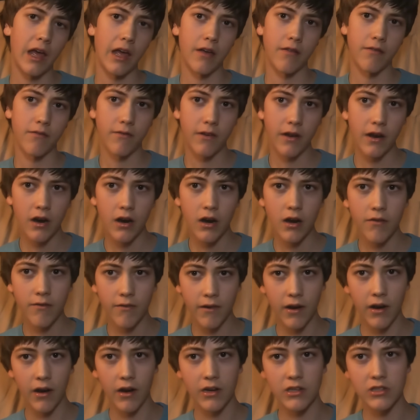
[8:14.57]
a very,
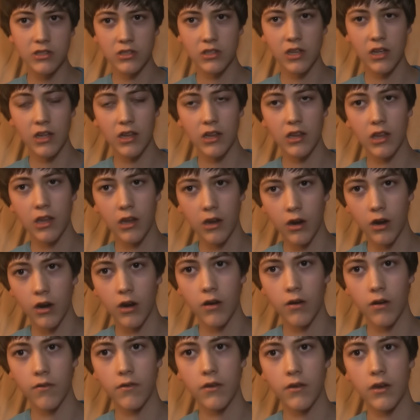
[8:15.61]
very slightly
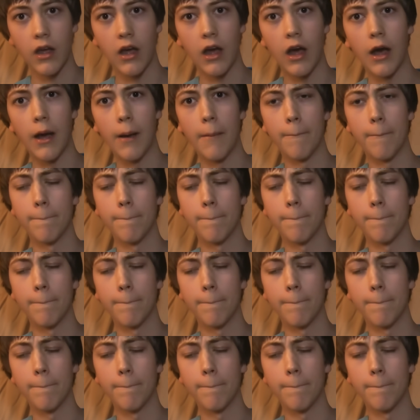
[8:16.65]
curved